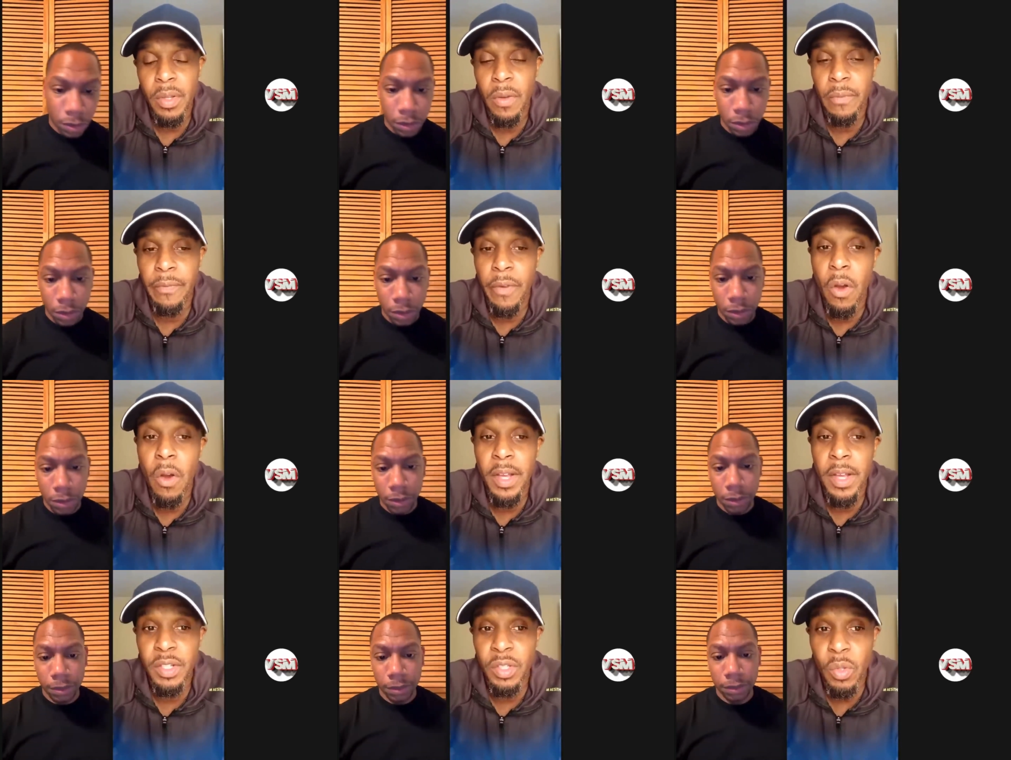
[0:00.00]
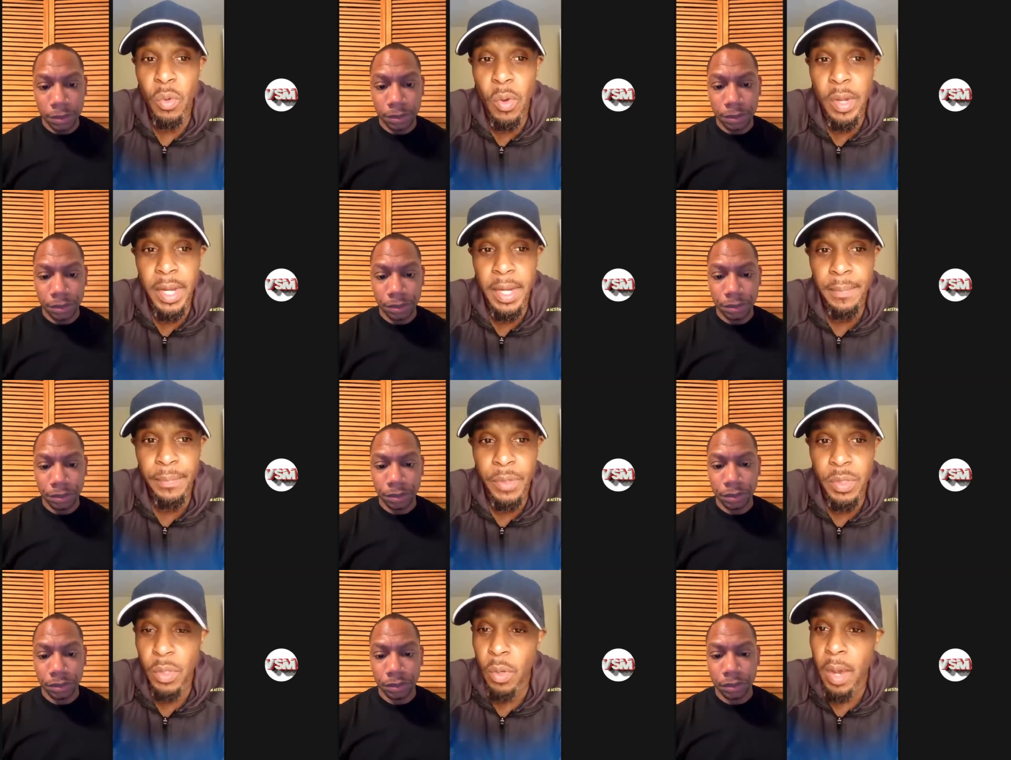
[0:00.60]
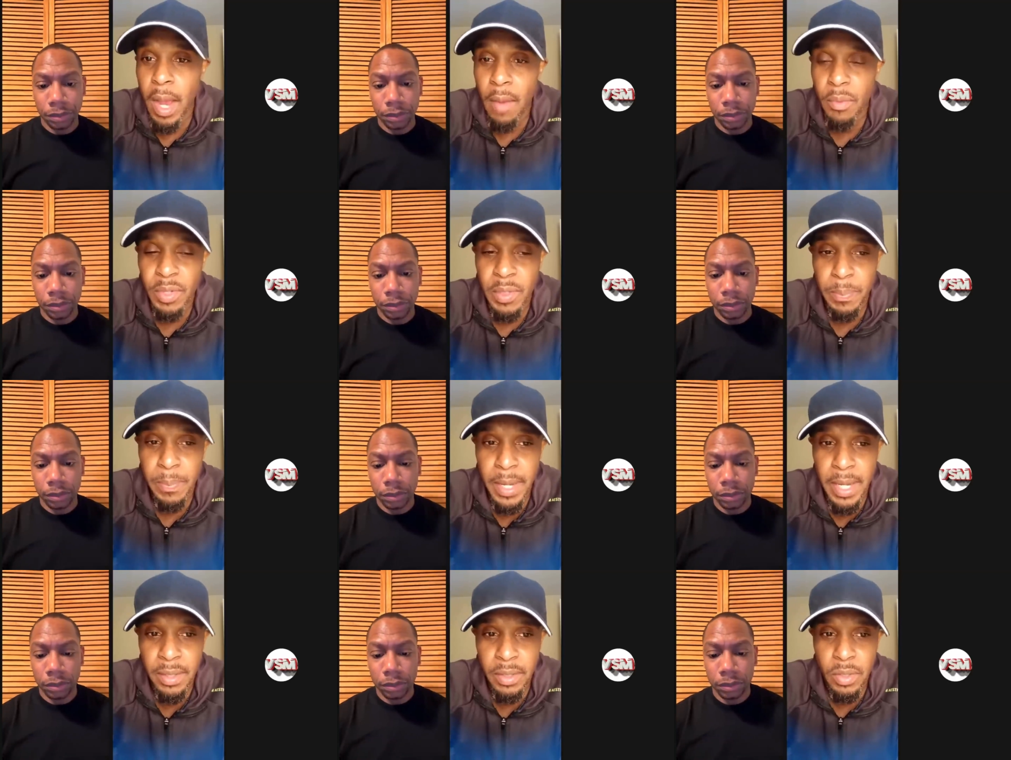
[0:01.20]
Speaker 1: far as doing it. So I
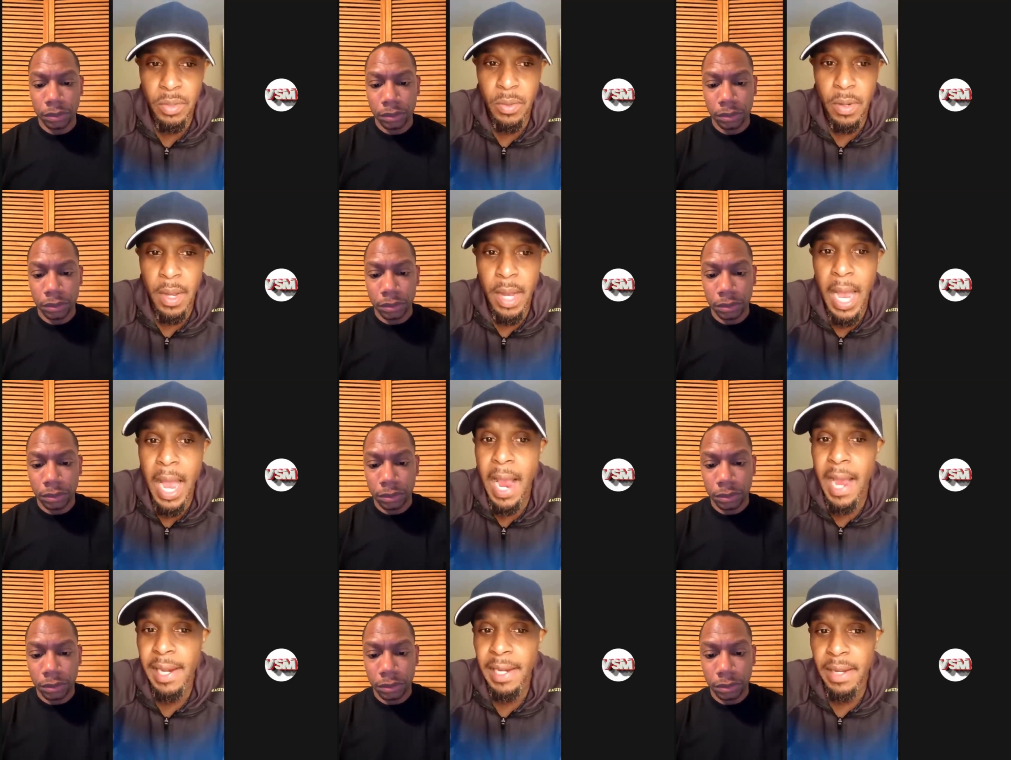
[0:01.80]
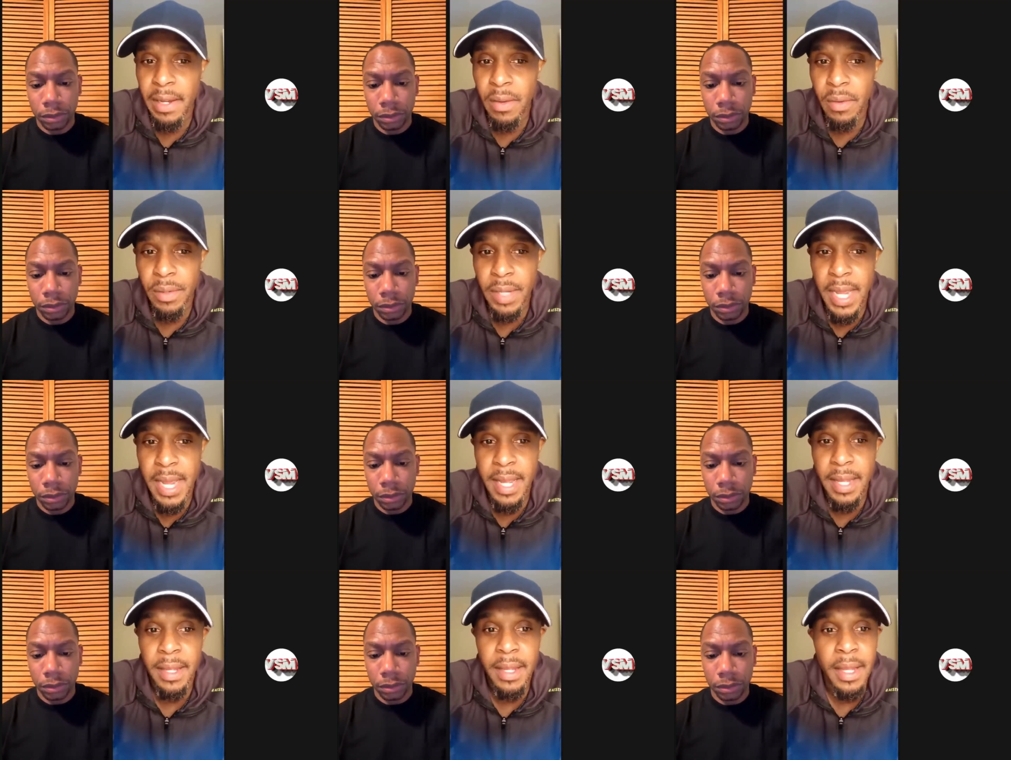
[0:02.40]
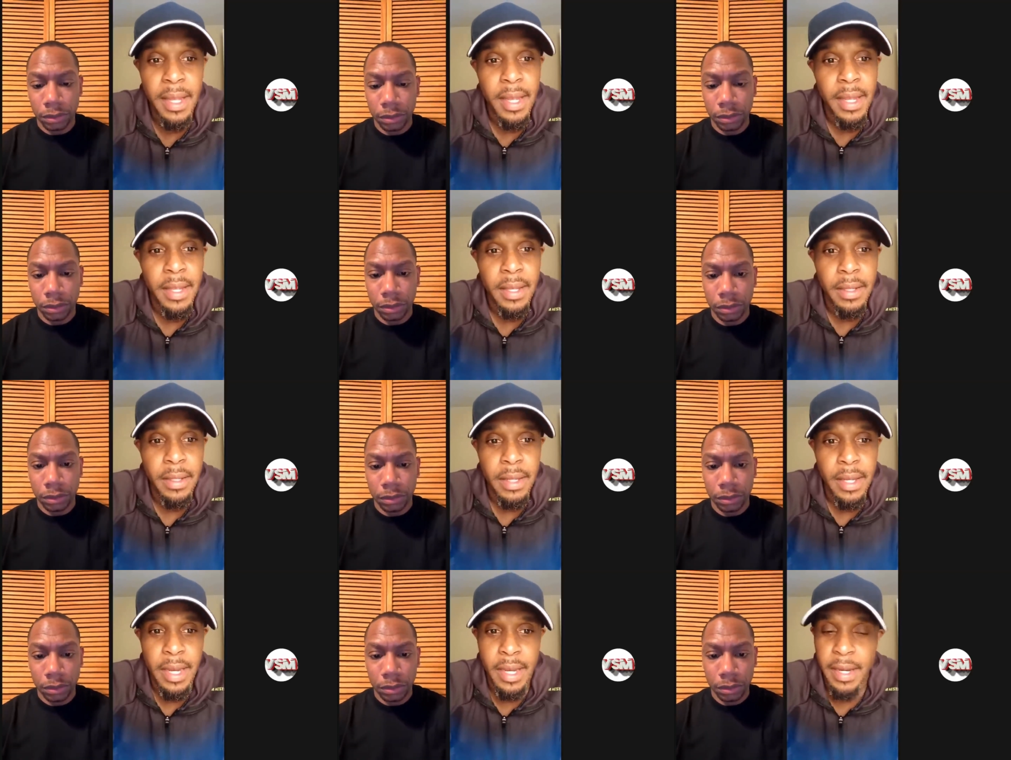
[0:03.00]
respect you uh, highly on that.
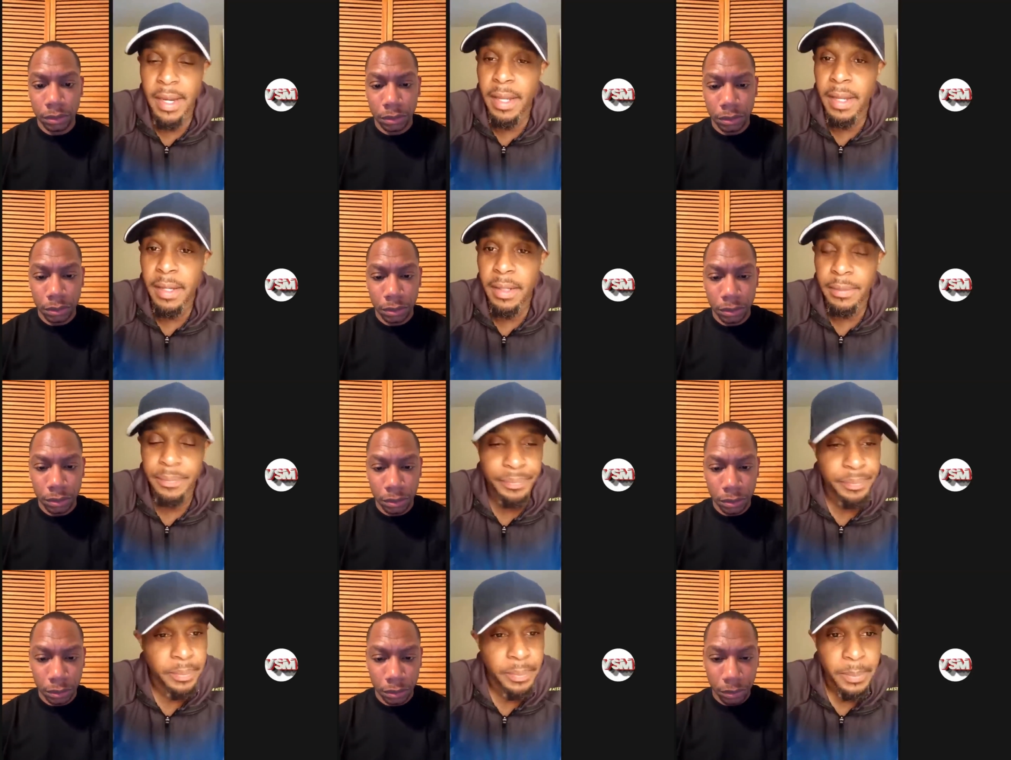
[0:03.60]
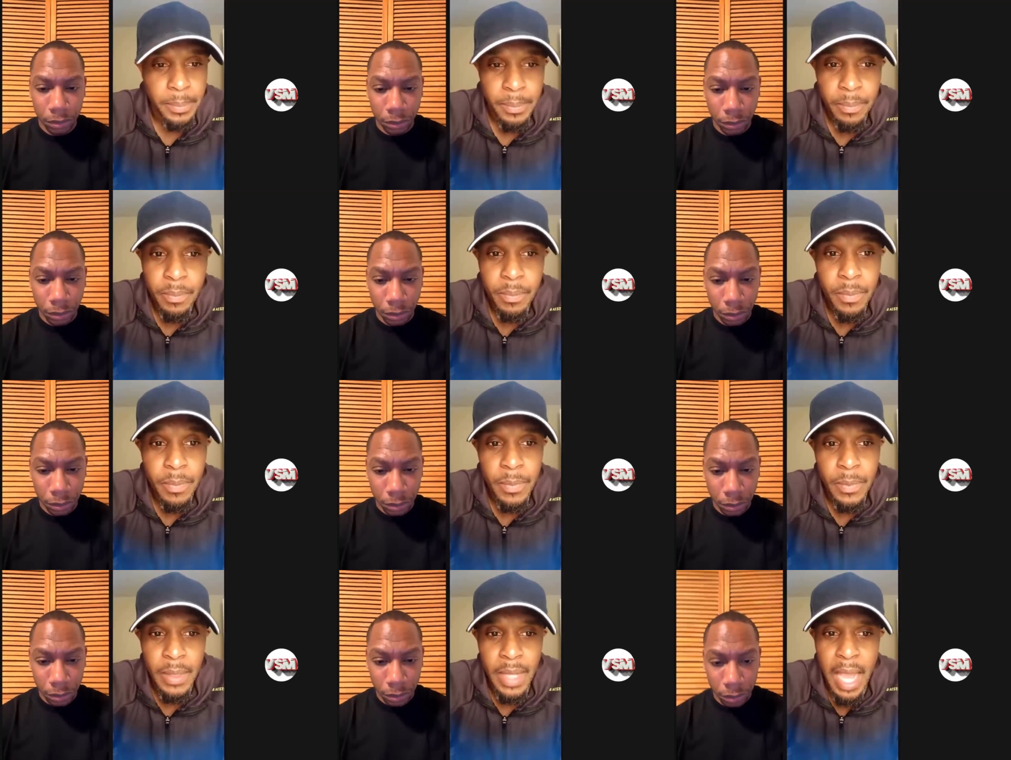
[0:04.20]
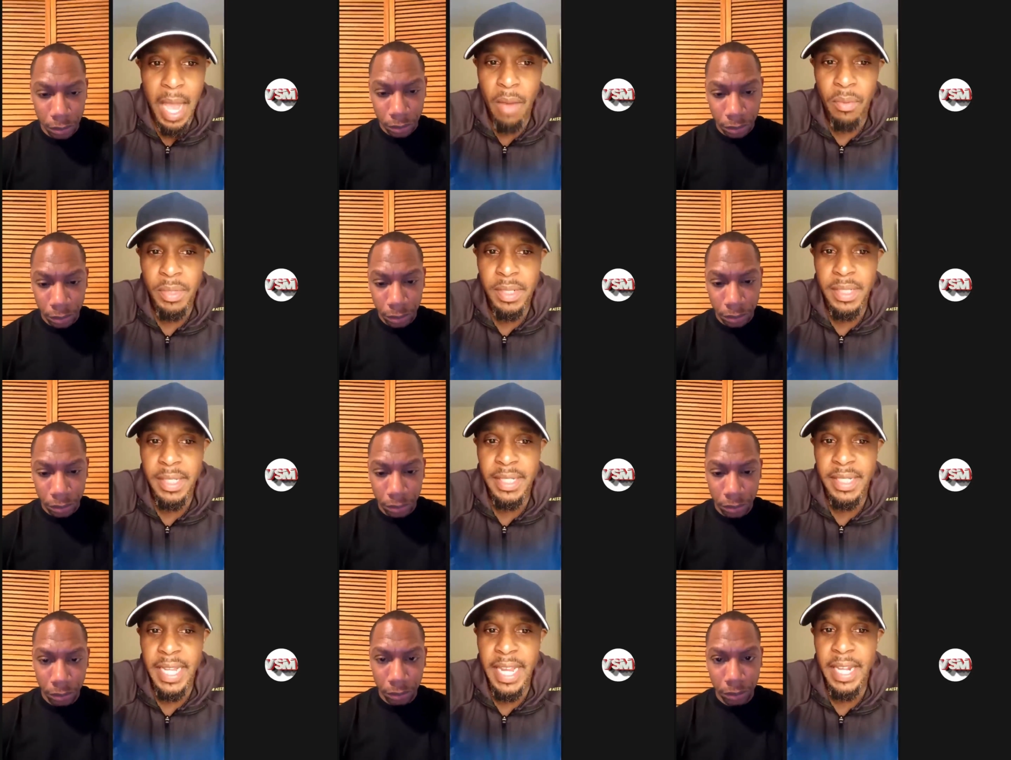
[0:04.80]
And um, I
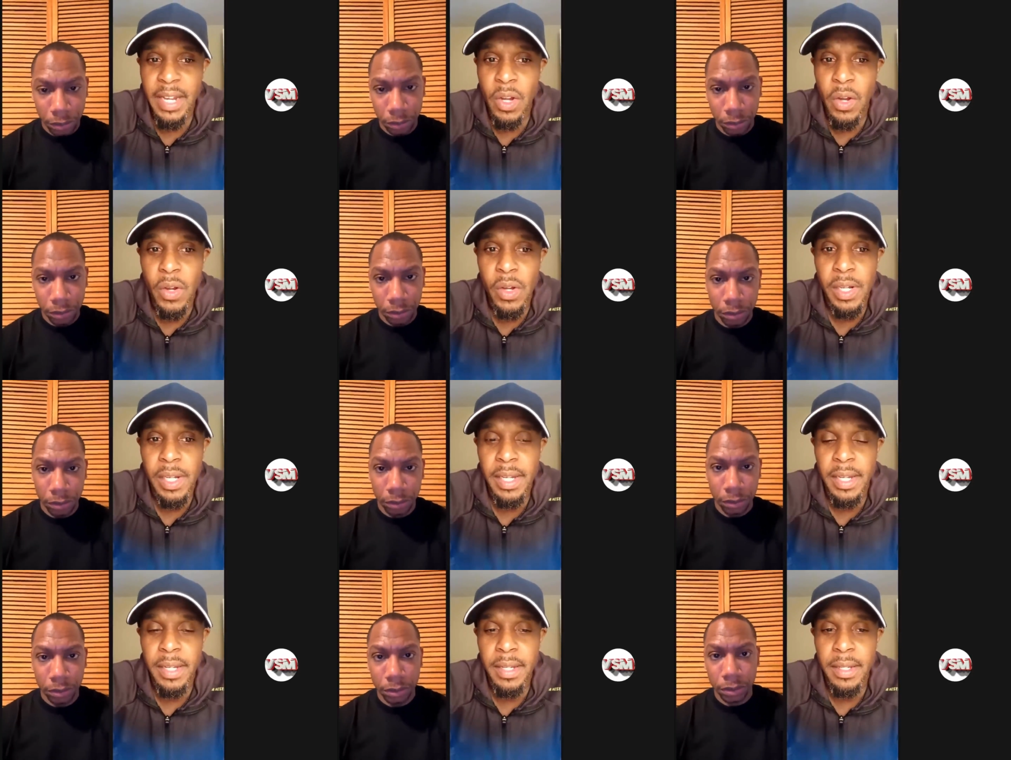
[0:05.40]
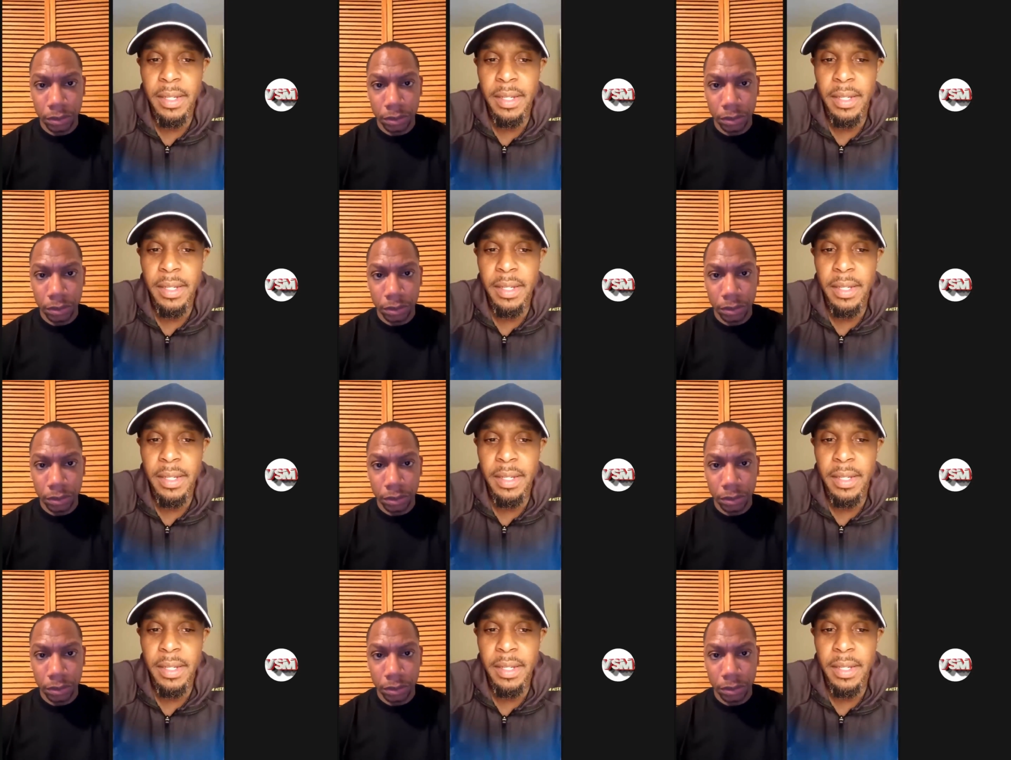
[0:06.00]
was saying earlier